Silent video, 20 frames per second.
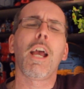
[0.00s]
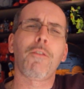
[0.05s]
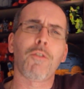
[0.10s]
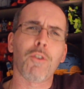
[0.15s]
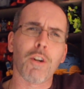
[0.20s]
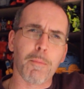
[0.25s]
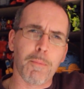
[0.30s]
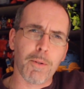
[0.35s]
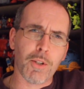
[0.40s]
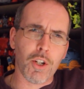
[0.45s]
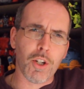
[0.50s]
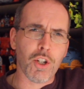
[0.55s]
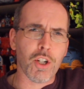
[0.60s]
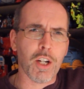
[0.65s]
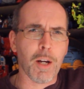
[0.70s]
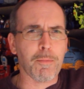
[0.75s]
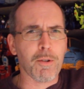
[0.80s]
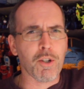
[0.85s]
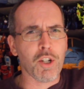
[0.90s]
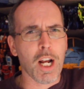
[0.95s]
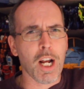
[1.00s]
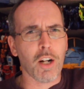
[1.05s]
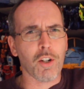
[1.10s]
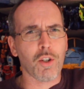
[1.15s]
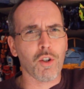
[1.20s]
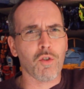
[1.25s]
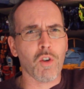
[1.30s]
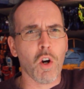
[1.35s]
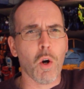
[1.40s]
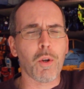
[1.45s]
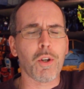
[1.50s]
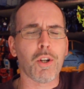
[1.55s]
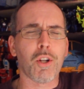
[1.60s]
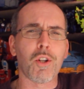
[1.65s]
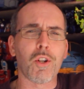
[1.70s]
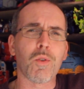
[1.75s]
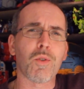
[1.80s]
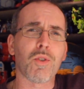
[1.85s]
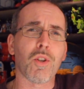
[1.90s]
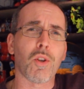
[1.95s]
If you're in a position to help the channel to grow, you
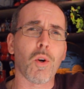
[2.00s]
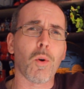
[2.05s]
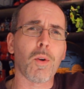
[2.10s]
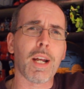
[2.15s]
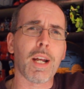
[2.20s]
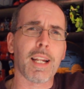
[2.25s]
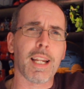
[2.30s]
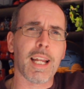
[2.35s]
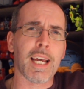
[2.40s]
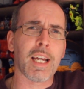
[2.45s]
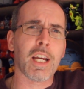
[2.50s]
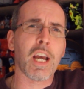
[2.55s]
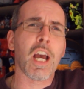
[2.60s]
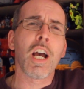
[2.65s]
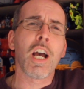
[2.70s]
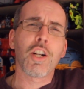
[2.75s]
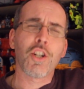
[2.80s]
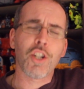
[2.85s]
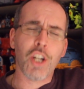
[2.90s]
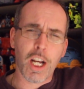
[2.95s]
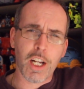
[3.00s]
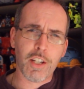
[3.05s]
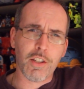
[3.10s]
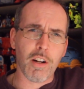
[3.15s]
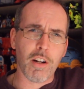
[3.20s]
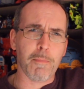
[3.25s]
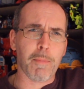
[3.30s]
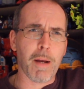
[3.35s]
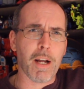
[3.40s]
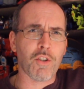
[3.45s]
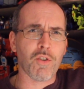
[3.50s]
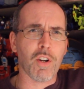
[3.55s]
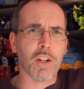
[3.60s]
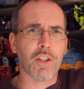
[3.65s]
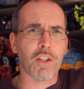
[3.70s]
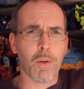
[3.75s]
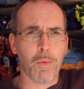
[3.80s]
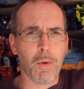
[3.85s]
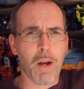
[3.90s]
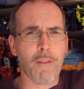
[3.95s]
can use the donate link. Check us out on
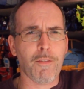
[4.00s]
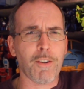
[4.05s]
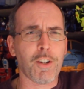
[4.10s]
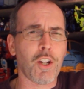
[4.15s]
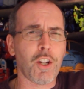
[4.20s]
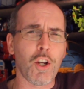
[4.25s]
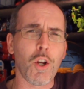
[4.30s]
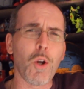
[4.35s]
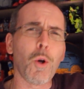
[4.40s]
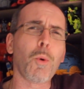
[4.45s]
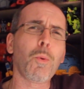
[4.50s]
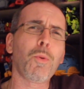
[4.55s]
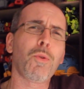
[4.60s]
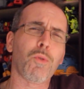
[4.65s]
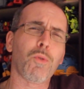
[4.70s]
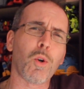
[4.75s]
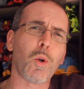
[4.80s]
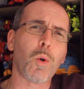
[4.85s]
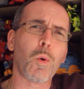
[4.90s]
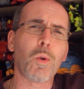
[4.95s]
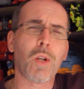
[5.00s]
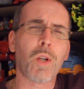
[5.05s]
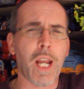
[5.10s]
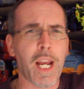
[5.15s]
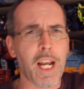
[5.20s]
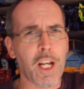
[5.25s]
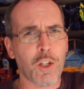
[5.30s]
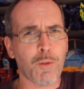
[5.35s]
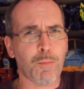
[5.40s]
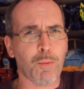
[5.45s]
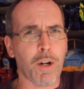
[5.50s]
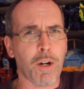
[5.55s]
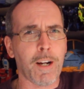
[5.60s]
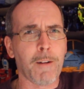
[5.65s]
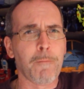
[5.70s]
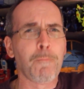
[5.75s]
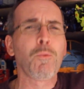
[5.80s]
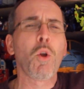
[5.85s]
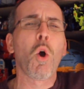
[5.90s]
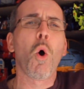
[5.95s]
Patreon. See what we offer to you through
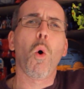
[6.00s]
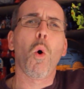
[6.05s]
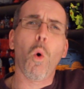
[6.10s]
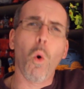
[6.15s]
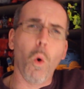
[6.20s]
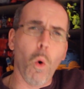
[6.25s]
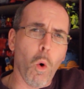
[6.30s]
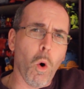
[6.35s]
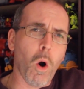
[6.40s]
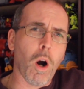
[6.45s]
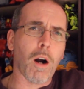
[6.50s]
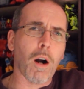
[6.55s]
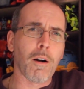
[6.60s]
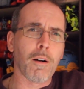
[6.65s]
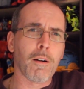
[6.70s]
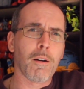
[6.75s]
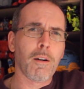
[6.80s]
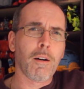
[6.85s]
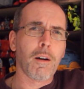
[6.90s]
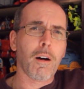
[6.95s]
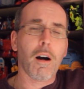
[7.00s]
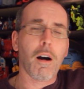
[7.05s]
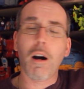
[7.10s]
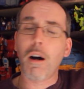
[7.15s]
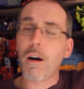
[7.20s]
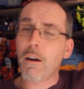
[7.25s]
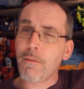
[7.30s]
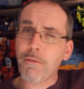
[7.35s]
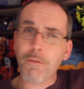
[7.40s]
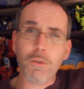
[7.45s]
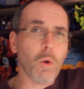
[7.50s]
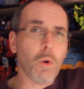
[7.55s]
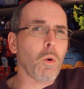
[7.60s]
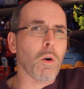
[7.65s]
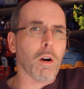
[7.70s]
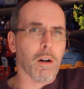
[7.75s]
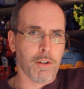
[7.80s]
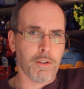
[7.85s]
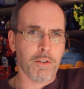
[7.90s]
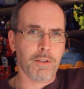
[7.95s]
Teespring. Or, of
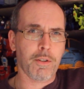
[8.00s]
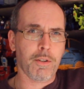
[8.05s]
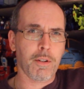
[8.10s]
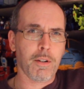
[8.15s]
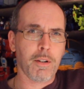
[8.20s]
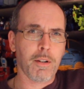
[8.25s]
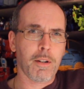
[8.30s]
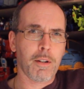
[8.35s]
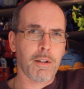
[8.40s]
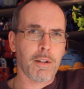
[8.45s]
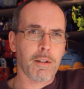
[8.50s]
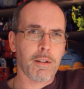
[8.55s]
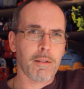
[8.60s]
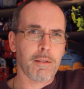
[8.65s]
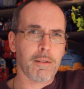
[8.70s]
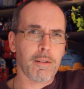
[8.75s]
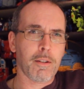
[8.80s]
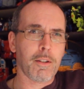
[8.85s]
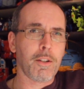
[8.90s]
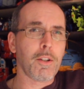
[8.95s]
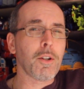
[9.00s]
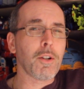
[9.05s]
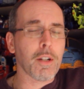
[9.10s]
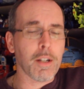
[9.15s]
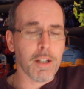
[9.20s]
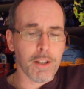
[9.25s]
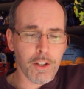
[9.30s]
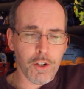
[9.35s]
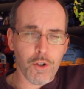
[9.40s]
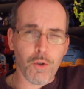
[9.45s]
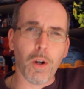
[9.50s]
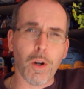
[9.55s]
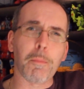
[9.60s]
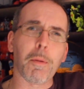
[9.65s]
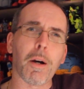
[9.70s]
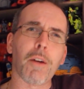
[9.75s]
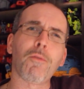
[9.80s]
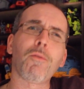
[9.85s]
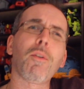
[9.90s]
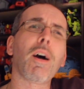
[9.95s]
course, you can hit the
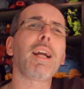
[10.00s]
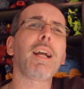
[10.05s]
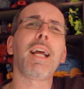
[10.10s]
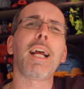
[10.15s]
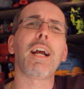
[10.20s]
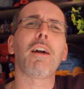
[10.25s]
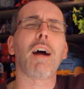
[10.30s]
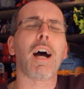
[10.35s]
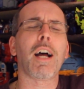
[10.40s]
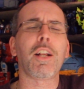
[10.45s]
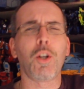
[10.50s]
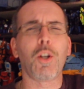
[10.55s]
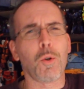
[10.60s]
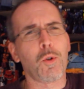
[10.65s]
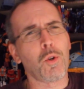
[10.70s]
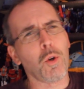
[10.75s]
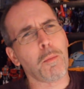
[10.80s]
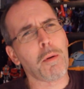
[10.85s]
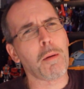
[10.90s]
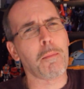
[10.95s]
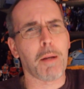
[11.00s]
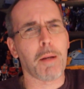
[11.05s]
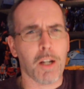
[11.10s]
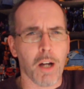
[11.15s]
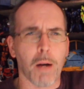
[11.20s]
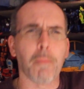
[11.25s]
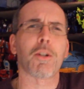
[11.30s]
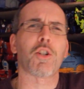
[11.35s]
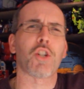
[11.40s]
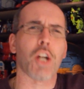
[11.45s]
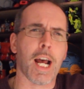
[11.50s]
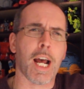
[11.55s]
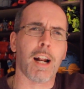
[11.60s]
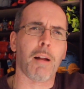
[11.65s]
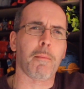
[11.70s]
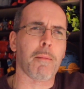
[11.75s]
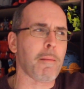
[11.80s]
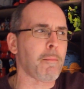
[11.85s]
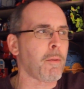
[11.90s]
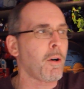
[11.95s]
join button right here on YouTube and become a
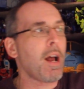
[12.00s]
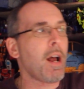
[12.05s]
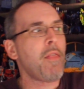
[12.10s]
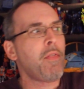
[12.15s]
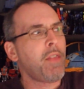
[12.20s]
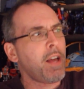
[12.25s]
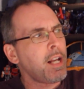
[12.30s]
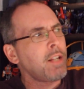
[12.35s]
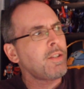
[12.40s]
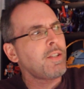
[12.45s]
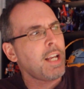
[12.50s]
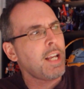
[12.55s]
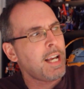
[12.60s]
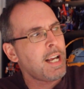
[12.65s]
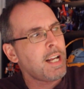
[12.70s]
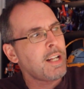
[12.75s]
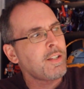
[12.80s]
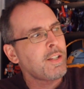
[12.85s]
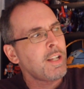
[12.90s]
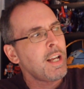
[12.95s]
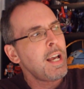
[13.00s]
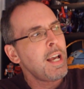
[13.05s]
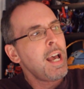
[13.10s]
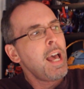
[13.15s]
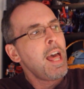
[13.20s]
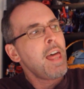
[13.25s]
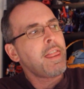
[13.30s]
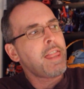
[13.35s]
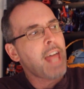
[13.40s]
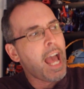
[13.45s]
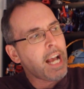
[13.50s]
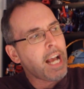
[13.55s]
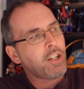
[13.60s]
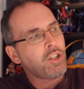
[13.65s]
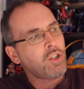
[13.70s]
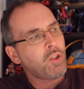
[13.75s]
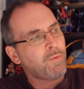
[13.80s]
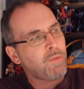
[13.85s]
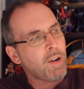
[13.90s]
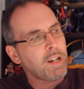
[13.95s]
channel member. And this is,
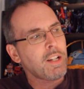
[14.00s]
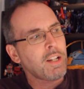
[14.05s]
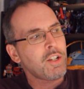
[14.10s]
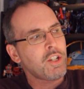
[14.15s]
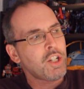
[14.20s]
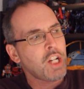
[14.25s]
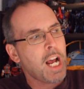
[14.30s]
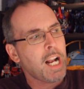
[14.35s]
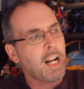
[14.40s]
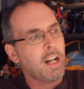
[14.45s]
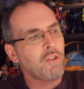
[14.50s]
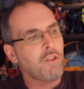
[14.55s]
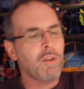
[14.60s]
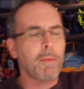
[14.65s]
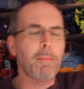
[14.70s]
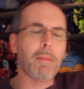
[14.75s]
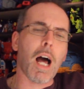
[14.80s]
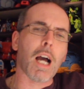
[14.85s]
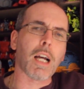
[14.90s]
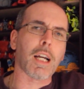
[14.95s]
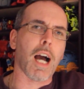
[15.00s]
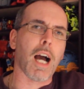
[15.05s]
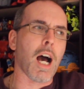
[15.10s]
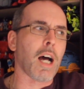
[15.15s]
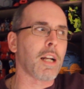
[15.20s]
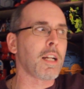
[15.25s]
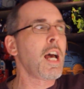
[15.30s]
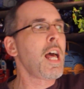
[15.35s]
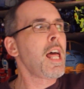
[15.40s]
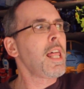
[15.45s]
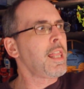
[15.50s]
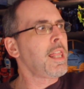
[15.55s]
thanks to friend of the channel, Grimlock Gun,